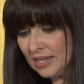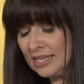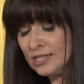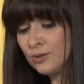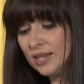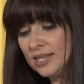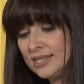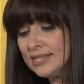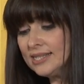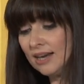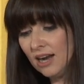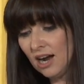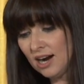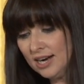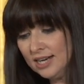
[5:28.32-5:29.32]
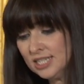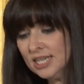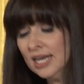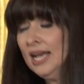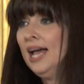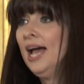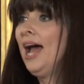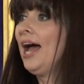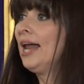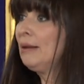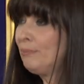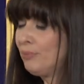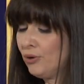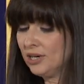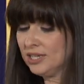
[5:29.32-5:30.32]
So this is a large and
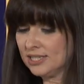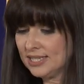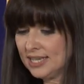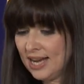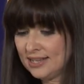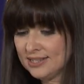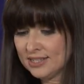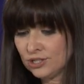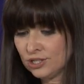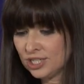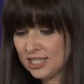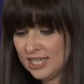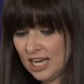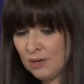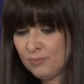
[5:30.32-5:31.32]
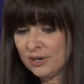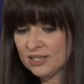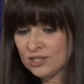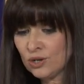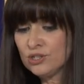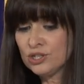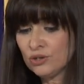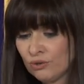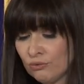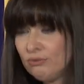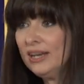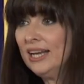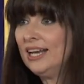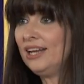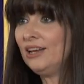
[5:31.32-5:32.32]
important task to undertake, but it's also a
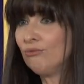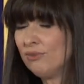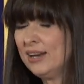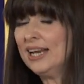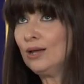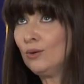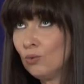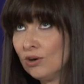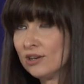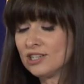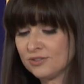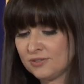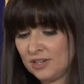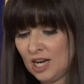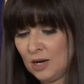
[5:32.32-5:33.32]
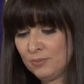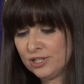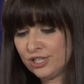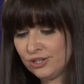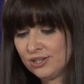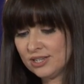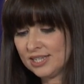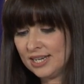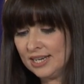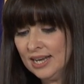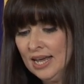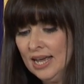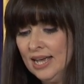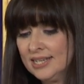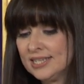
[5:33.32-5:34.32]
really, really wonderful opportunity
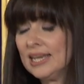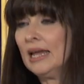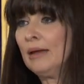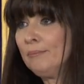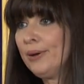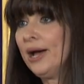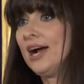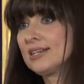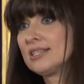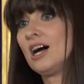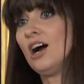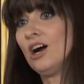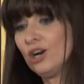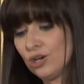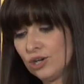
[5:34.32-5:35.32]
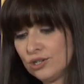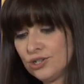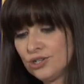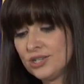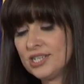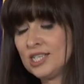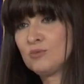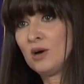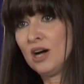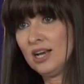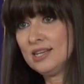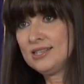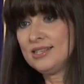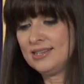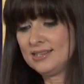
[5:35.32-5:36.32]
to impact our country's
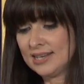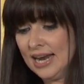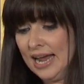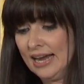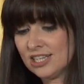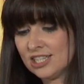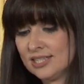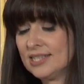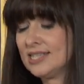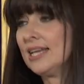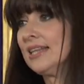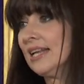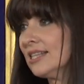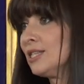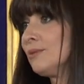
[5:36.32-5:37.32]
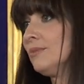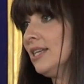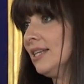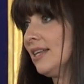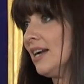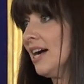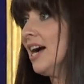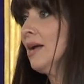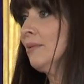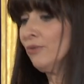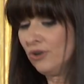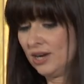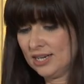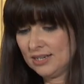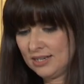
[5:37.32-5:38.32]
policies and actions, and that's something that I am
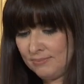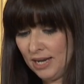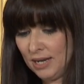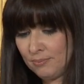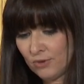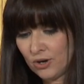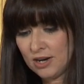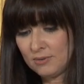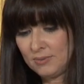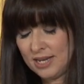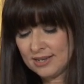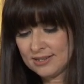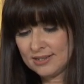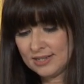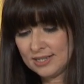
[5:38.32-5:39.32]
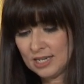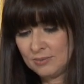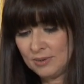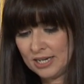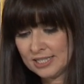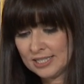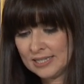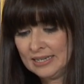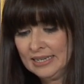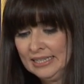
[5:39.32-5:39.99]
incredibly excited about.